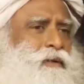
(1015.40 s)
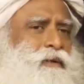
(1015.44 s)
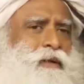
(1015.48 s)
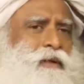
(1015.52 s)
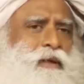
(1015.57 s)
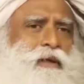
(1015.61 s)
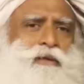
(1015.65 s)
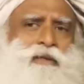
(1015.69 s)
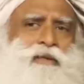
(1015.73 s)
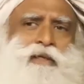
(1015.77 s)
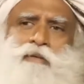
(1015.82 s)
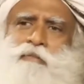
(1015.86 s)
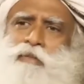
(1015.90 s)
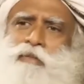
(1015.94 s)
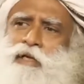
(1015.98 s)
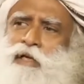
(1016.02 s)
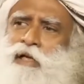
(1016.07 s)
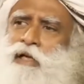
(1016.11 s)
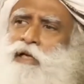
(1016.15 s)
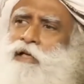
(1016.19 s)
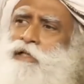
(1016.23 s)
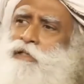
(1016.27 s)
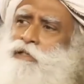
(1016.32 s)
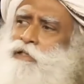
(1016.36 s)
Somebody
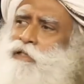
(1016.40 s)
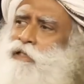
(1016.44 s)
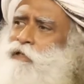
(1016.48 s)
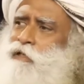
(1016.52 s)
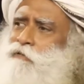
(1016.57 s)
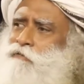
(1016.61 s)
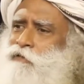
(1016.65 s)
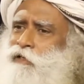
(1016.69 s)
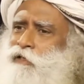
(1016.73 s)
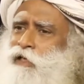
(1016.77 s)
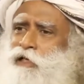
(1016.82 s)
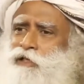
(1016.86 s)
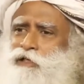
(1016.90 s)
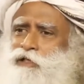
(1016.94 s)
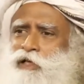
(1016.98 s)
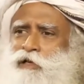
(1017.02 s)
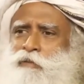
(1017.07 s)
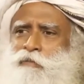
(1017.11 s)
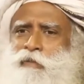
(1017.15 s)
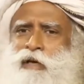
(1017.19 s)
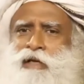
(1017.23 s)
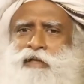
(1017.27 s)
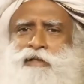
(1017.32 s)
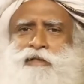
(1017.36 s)
else in a financial
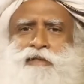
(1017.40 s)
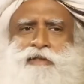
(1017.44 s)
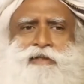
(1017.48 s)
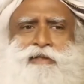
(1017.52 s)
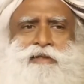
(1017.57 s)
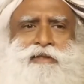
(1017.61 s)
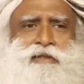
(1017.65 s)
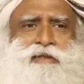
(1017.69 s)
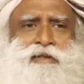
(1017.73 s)
mess,